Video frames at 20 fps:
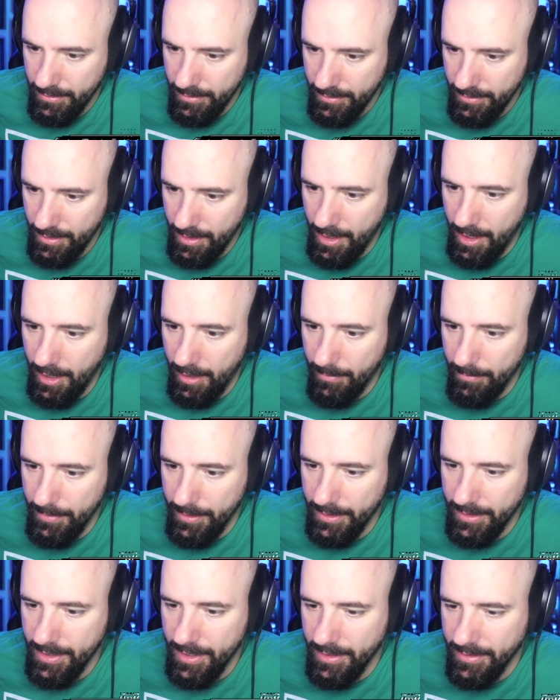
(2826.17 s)
uh,
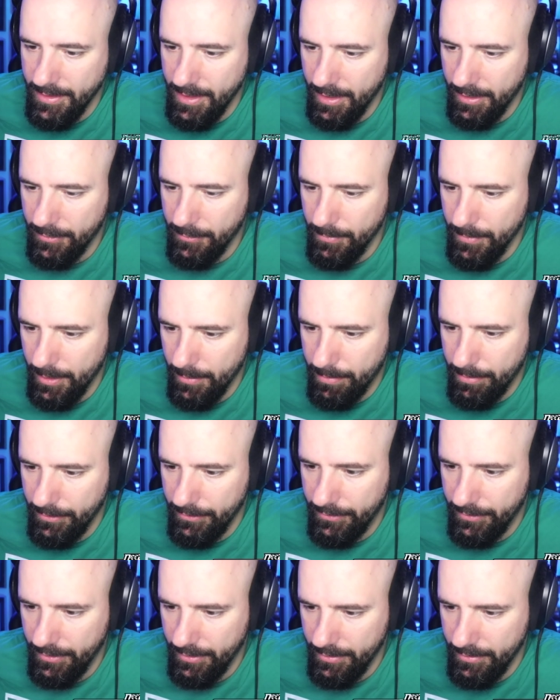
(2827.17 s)
Big Ned, thank you, man. I
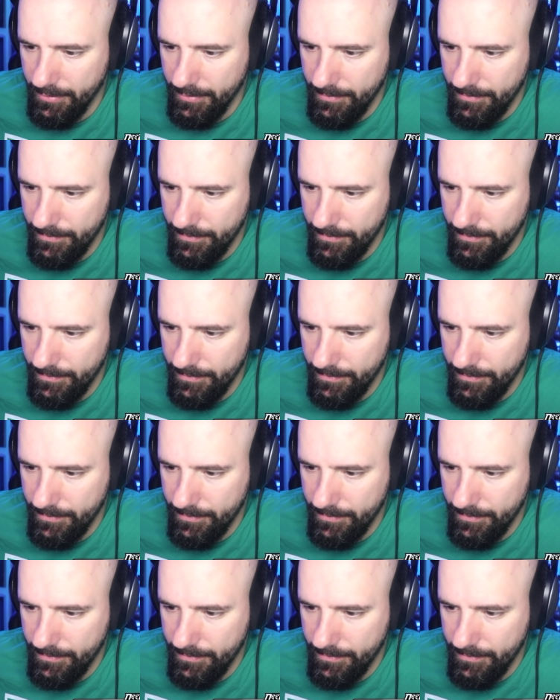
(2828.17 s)
appreciate it.